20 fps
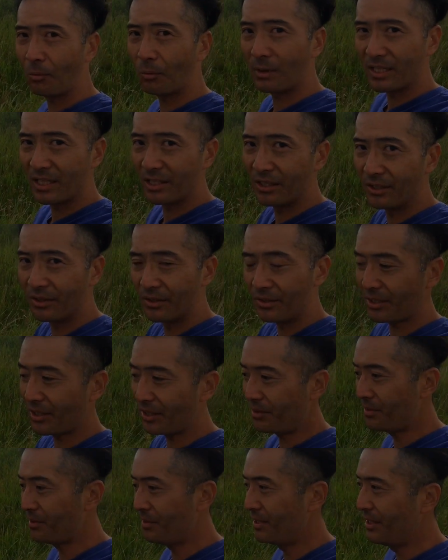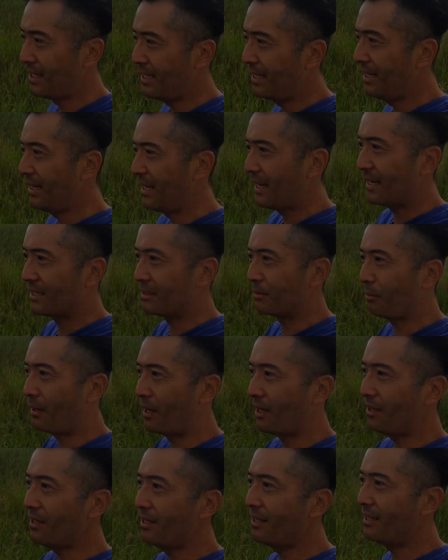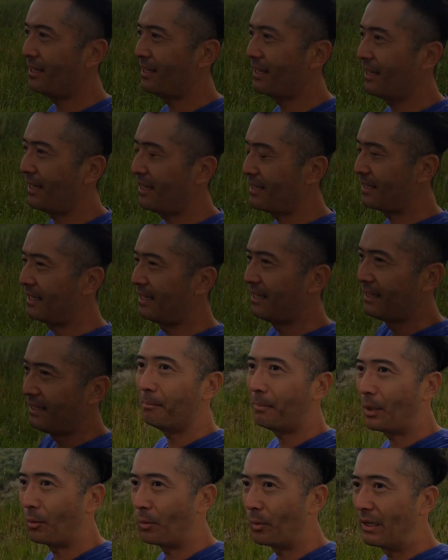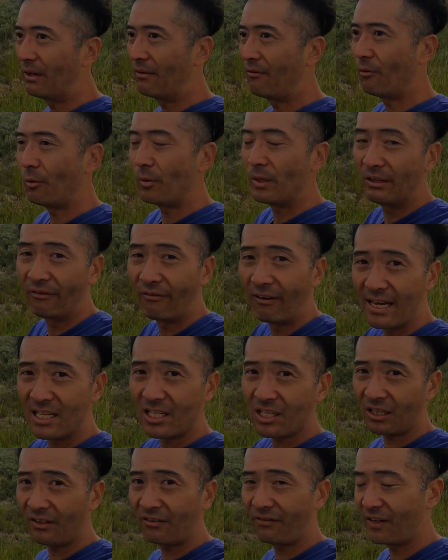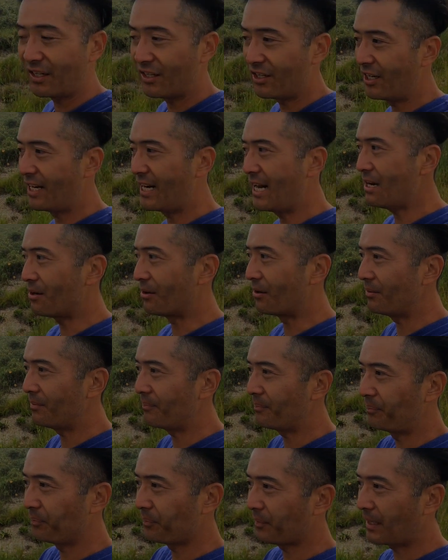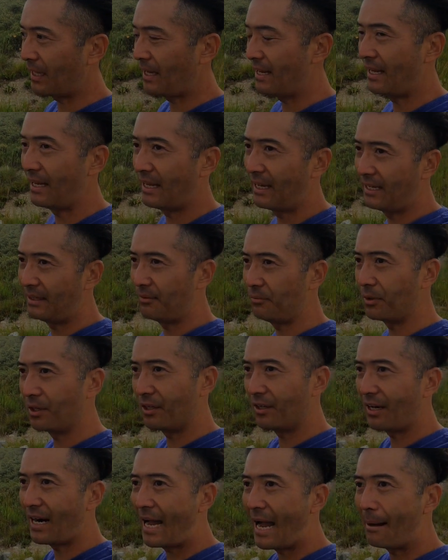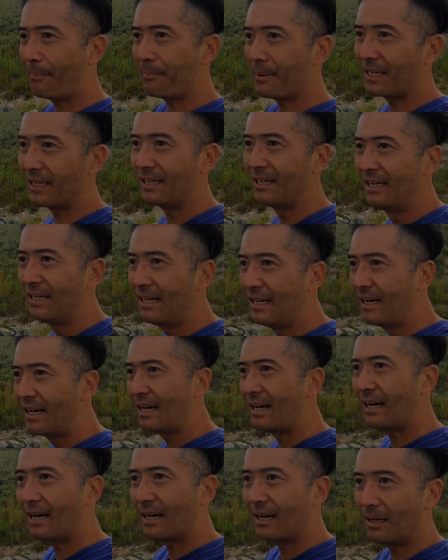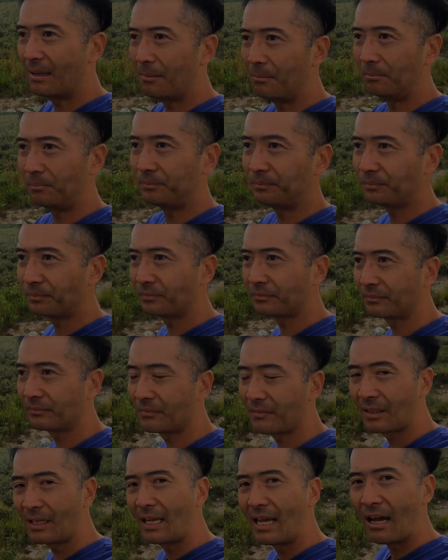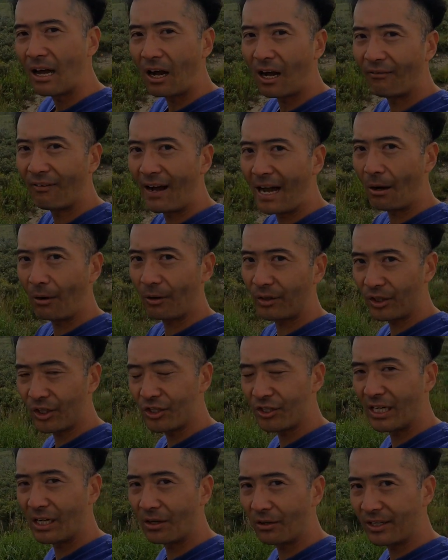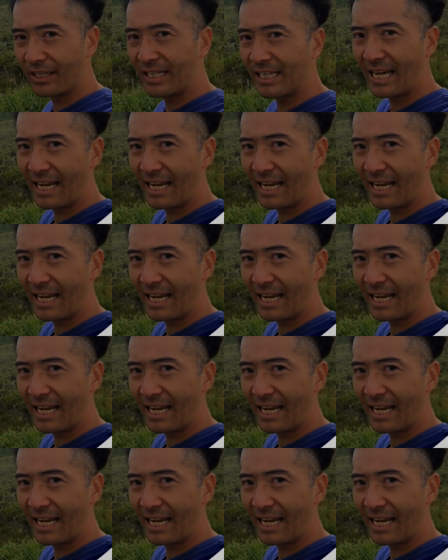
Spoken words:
when you do so as well. But we eventually figured it out, and we're happy of how it turned out in